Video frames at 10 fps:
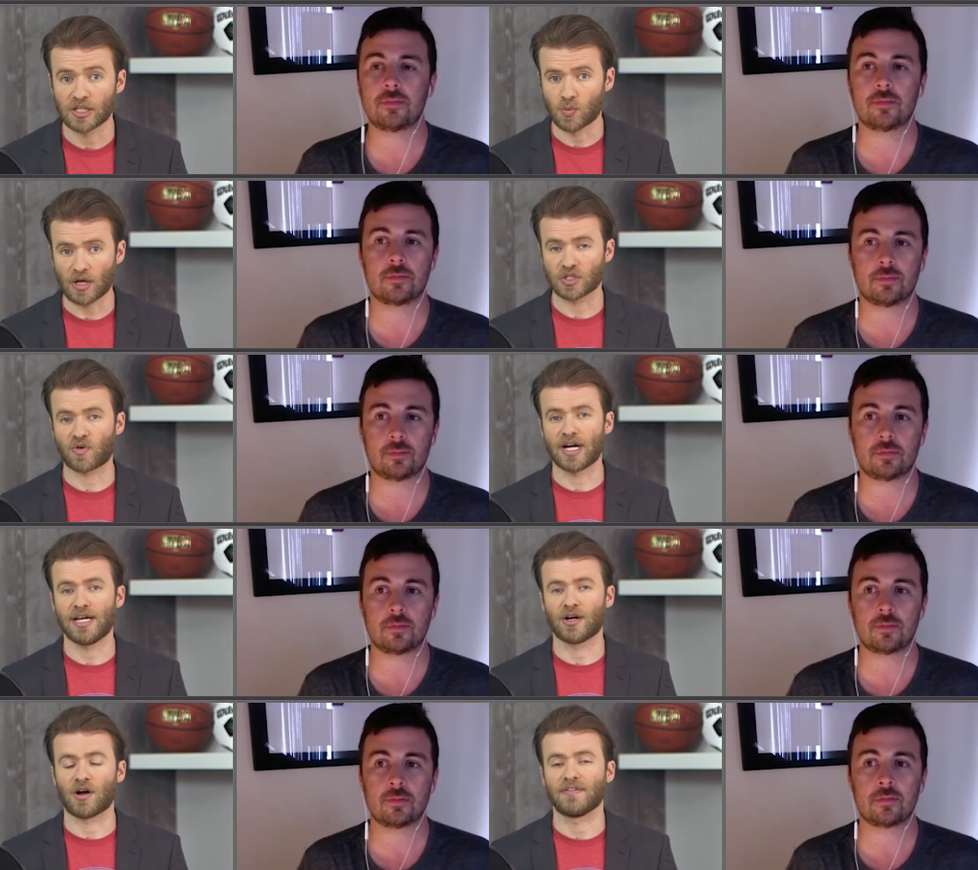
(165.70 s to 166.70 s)
Speaker 1: as well as right
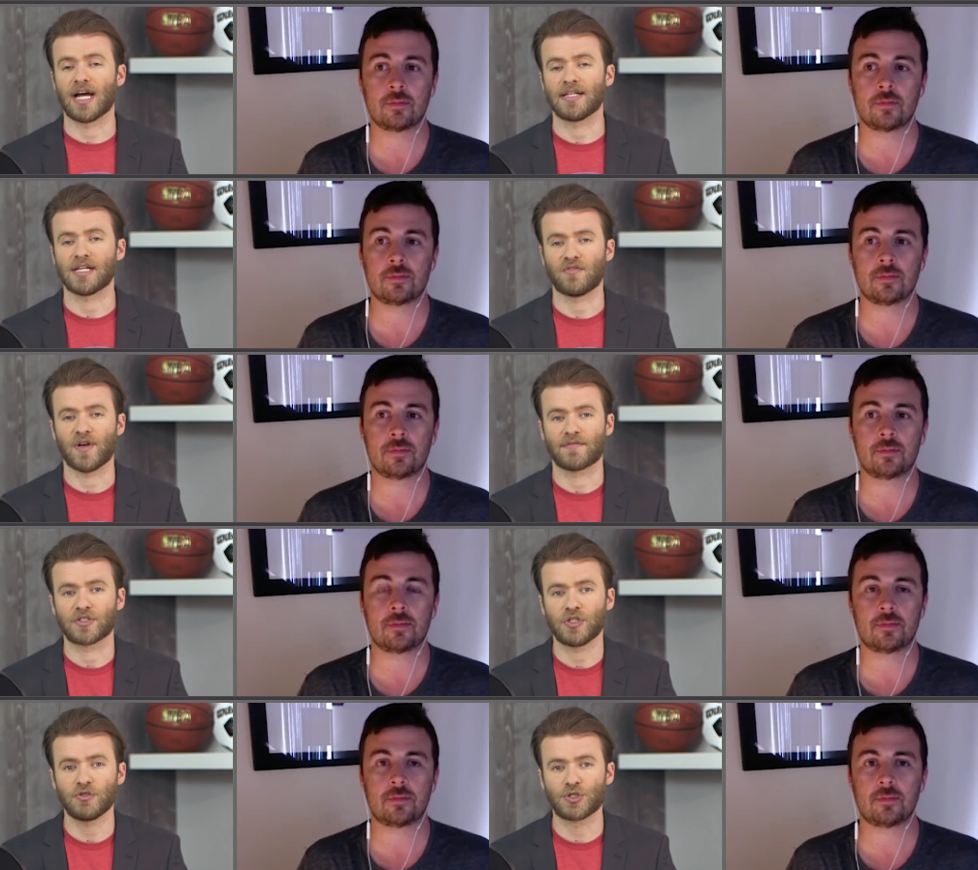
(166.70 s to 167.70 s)
here on the Odds on
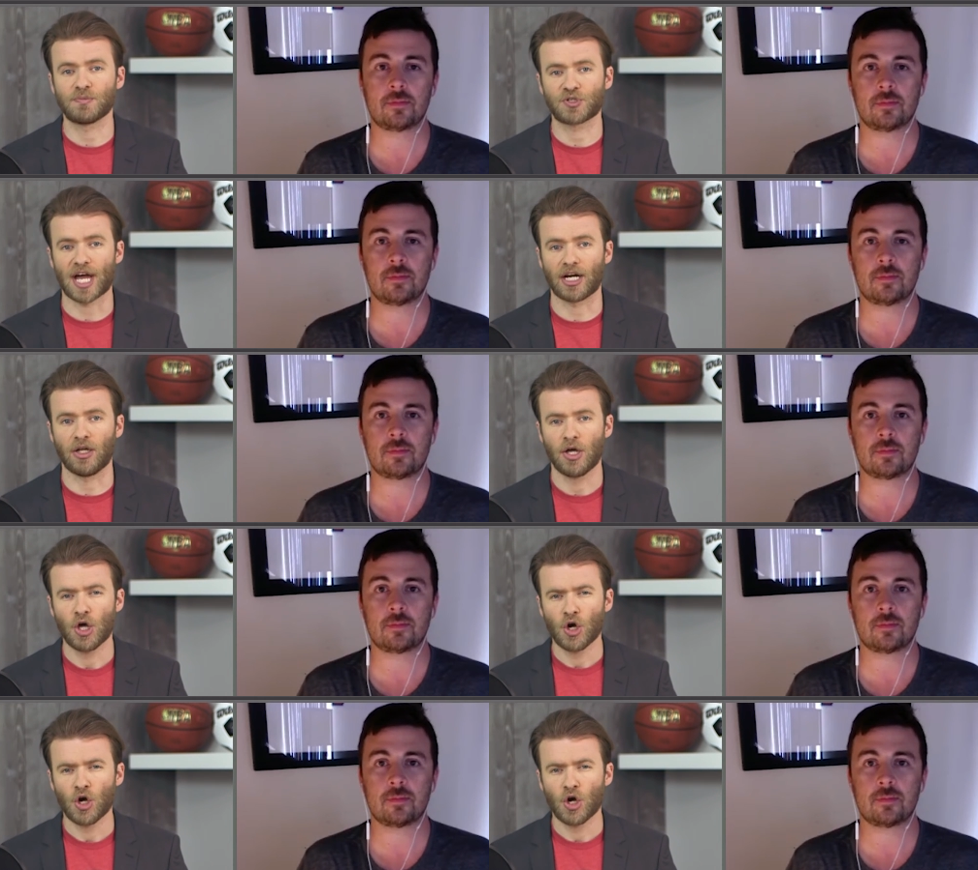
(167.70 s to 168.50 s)
Favorites YouTube channel.